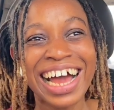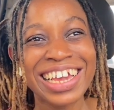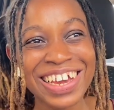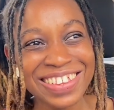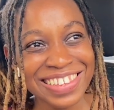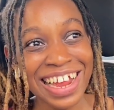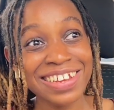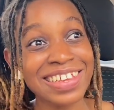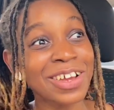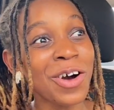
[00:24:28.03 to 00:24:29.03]
You understand?
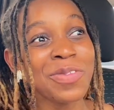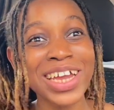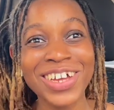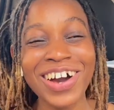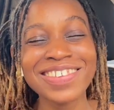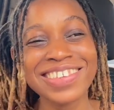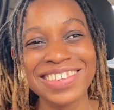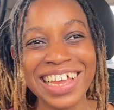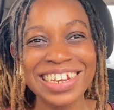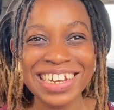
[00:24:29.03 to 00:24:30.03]
He's like, oh my
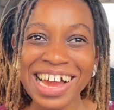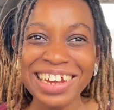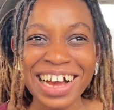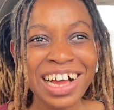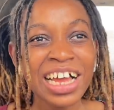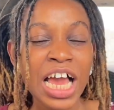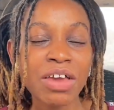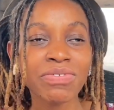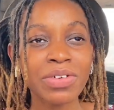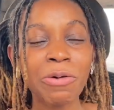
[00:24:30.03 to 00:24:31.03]

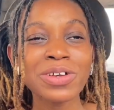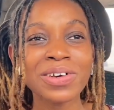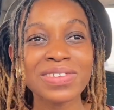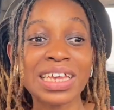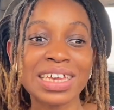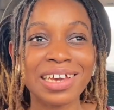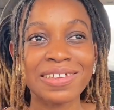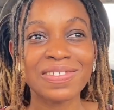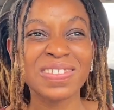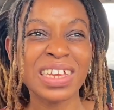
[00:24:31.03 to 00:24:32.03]
yeah. And Winter was like,
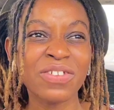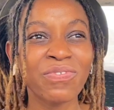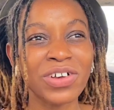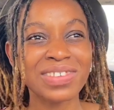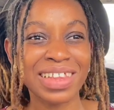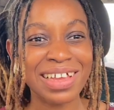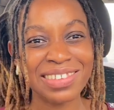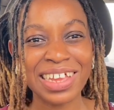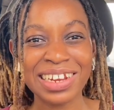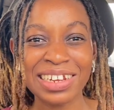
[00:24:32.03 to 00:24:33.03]
yes, she said it first
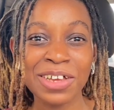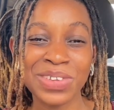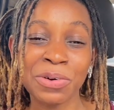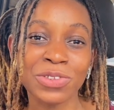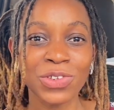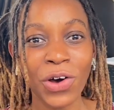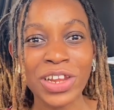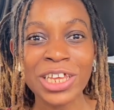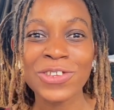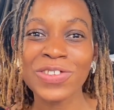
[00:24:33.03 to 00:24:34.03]
last night, and that's why I was
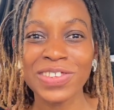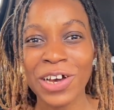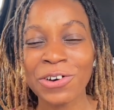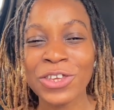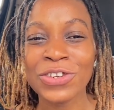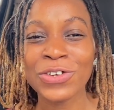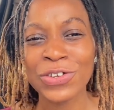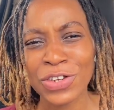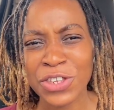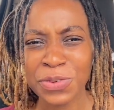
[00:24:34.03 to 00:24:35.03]
calling you to tell you the
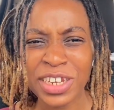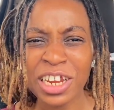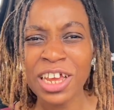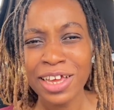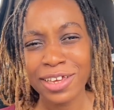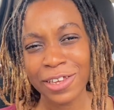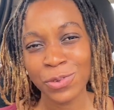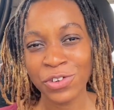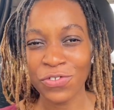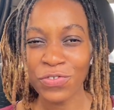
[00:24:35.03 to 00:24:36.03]
good news. But then guess
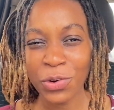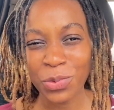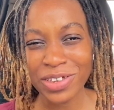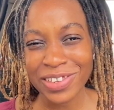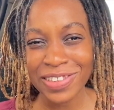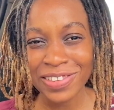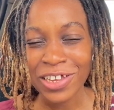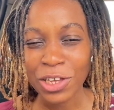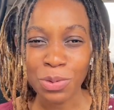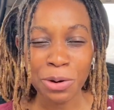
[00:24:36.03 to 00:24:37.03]
what? Your phone wasn't,
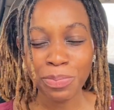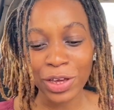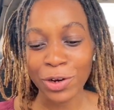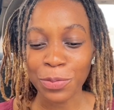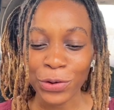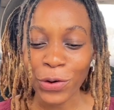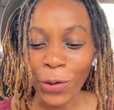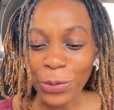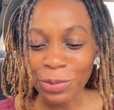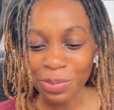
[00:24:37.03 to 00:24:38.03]
you weren't picking up your
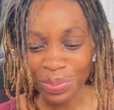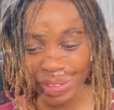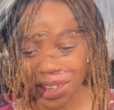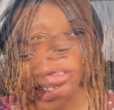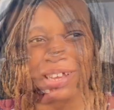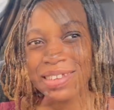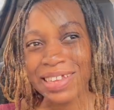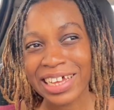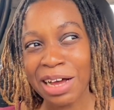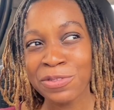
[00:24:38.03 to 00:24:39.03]
call. And Winter is
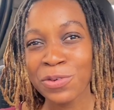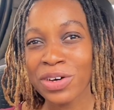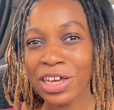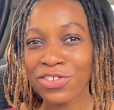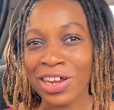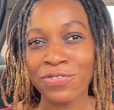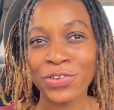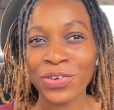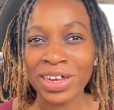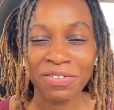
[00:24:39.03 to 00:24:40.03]
like, I'm doing what I should have
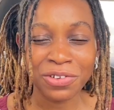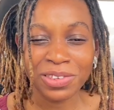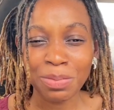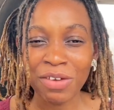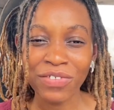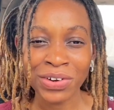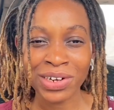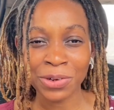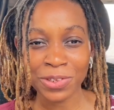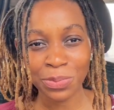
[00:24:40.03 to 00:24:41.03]
done that first time I found
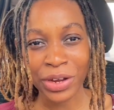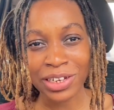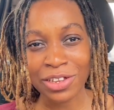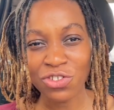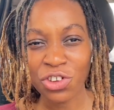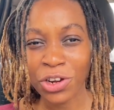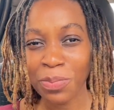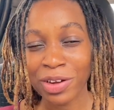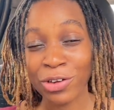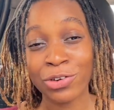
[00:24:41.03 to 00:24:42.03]
out I was pregnant, showing
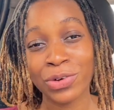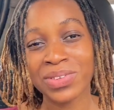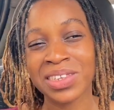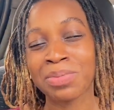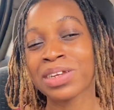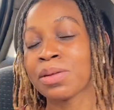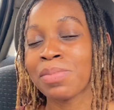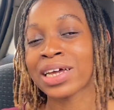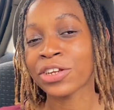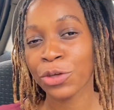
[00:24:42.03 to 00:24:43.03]
up at your doorstep and
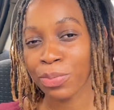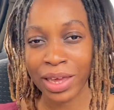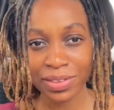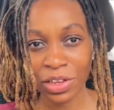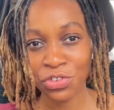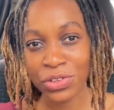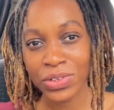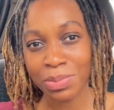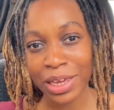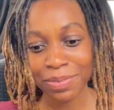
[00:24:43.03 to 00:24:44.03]
demanding you pay attention to me.